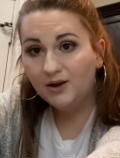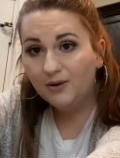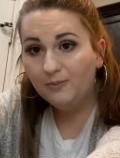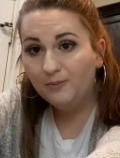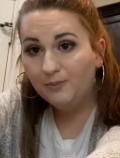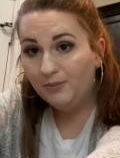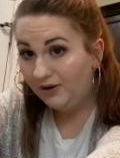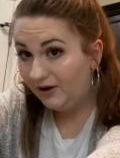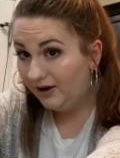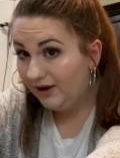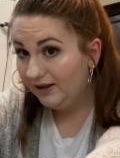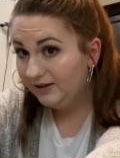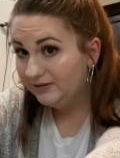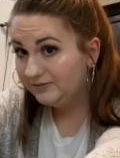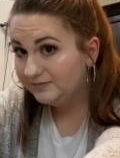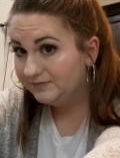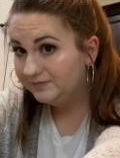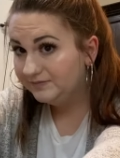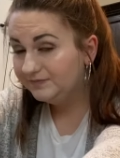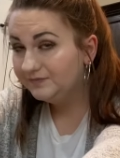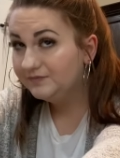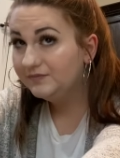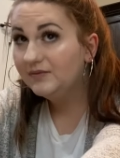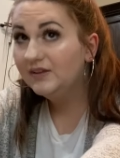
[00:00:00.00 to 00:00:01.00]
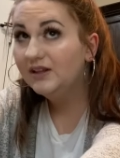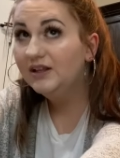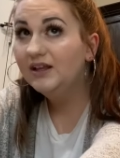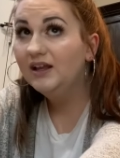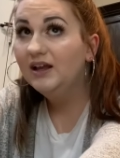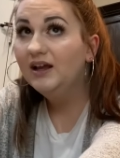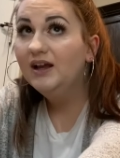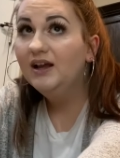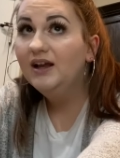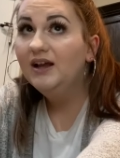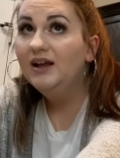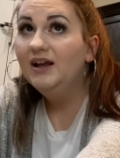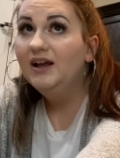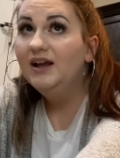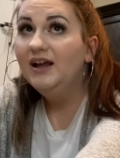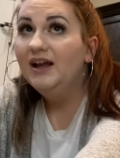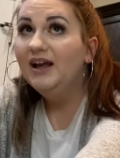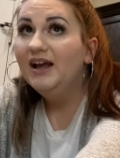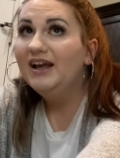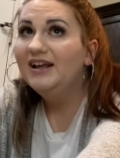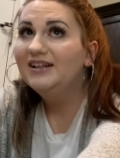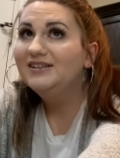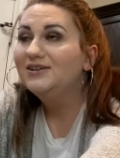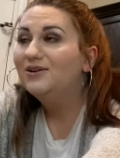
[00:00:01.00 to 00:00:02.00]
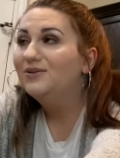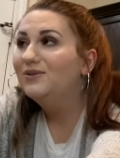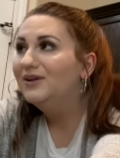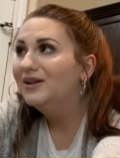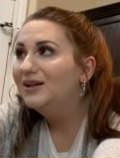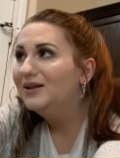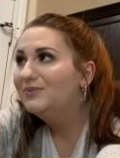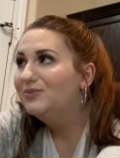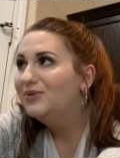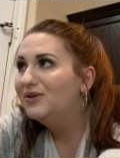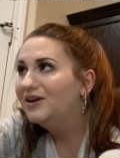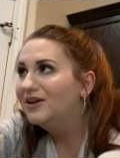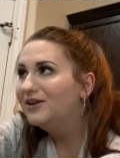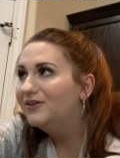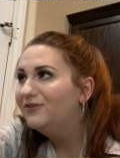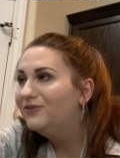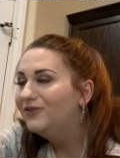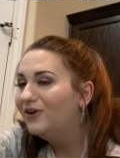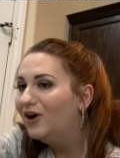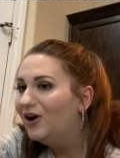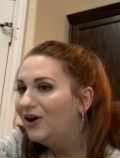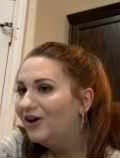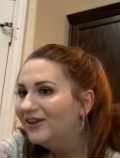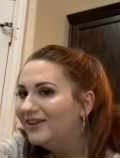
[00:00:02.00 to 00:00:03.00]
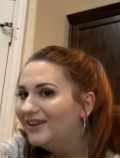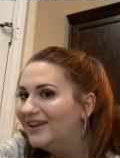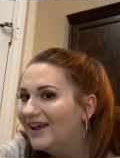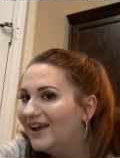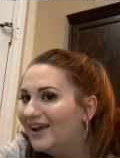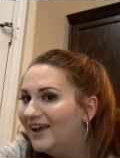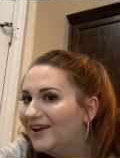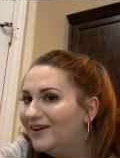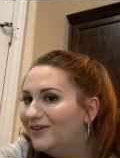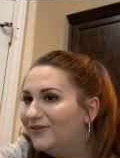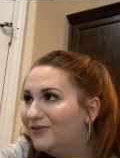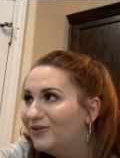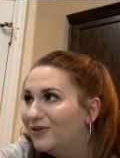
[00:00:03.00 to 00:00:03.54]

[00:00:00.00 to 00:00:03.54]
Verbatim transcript: But it's a really pretty fall day